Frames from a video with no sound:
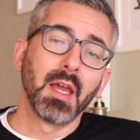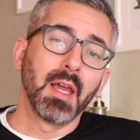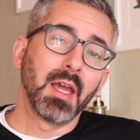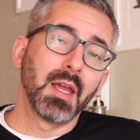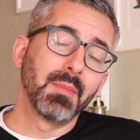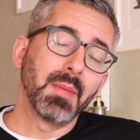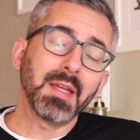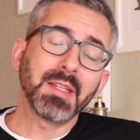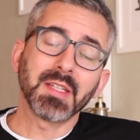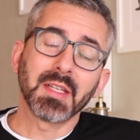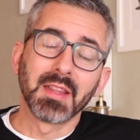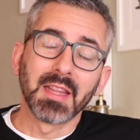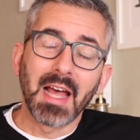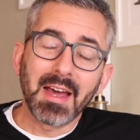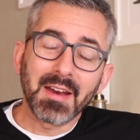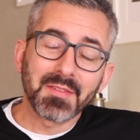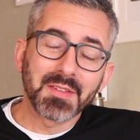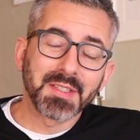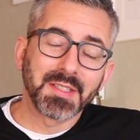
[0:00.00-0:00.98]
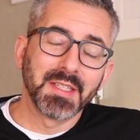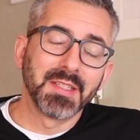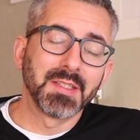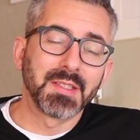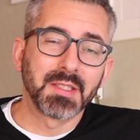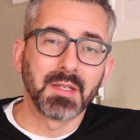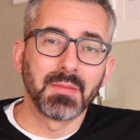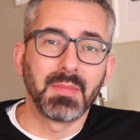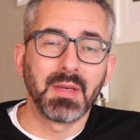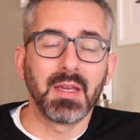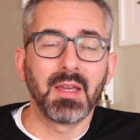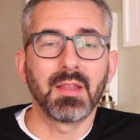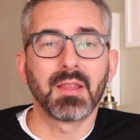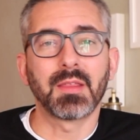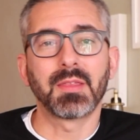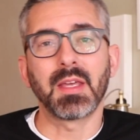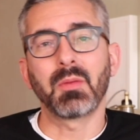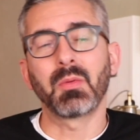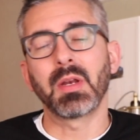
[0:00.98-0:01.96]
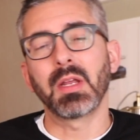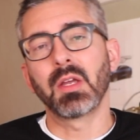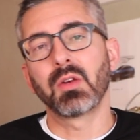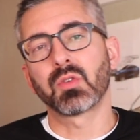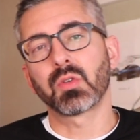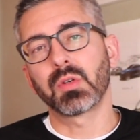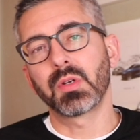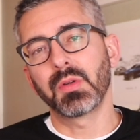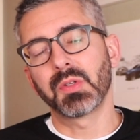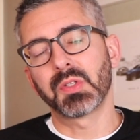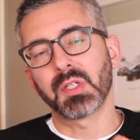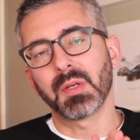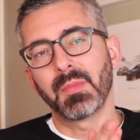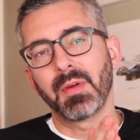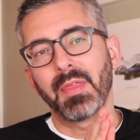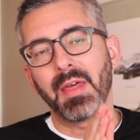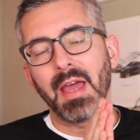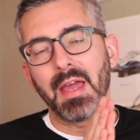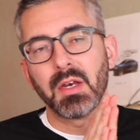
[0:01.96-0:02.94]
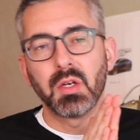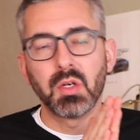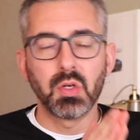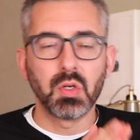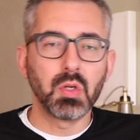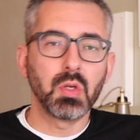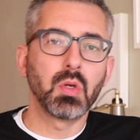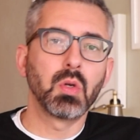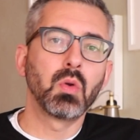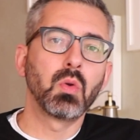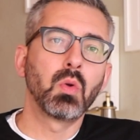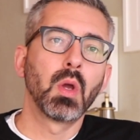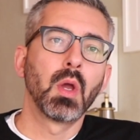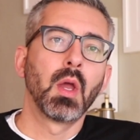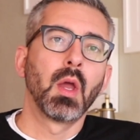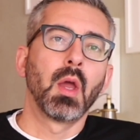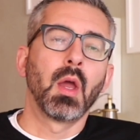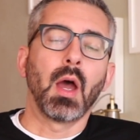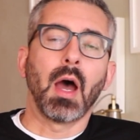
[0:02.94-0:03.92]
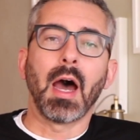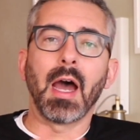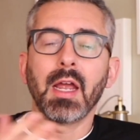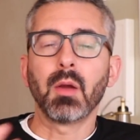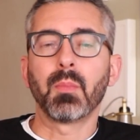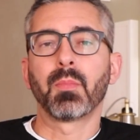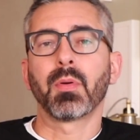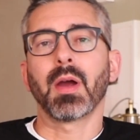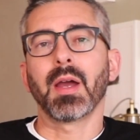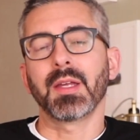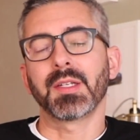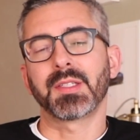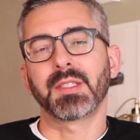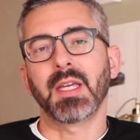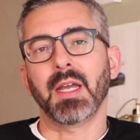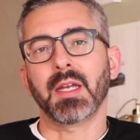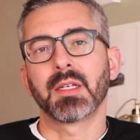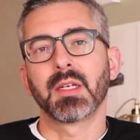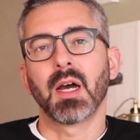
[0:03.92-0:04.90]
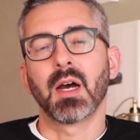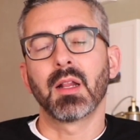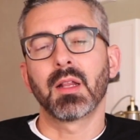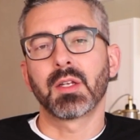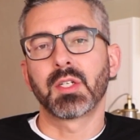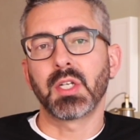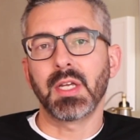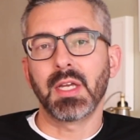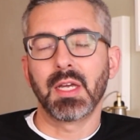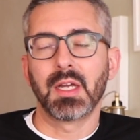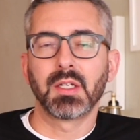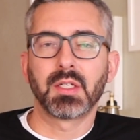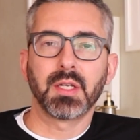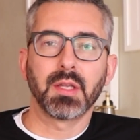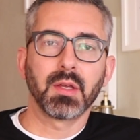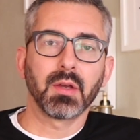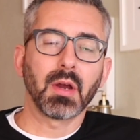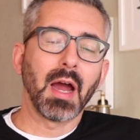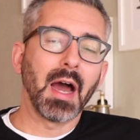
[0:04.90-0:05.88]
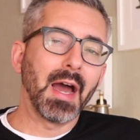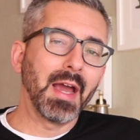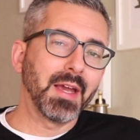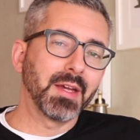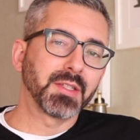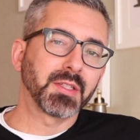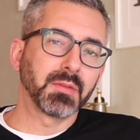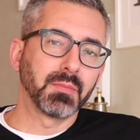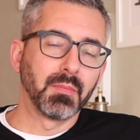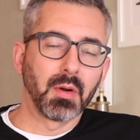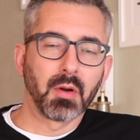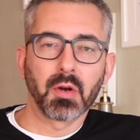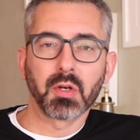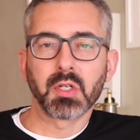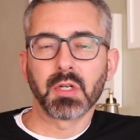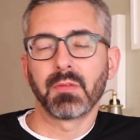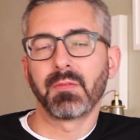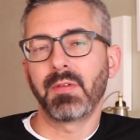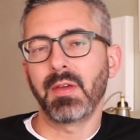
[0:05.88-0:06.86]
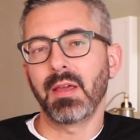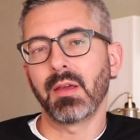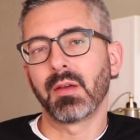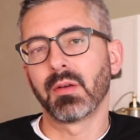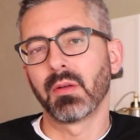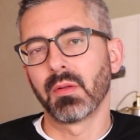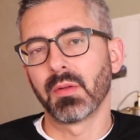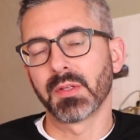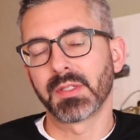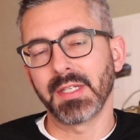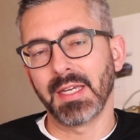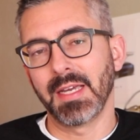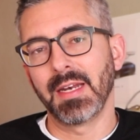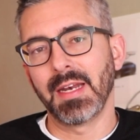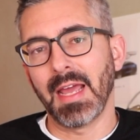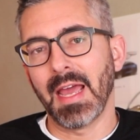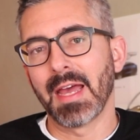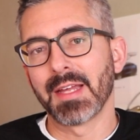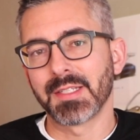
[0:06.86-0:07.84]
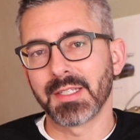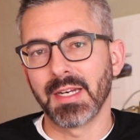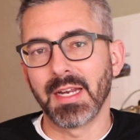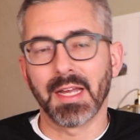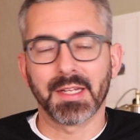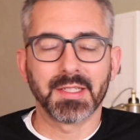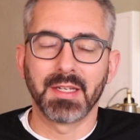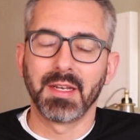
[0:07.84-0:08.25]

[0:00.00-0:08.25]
It makes a lot of sense to me that they would introduce some of that new higher price technology into their highest margin vehicles in S and X.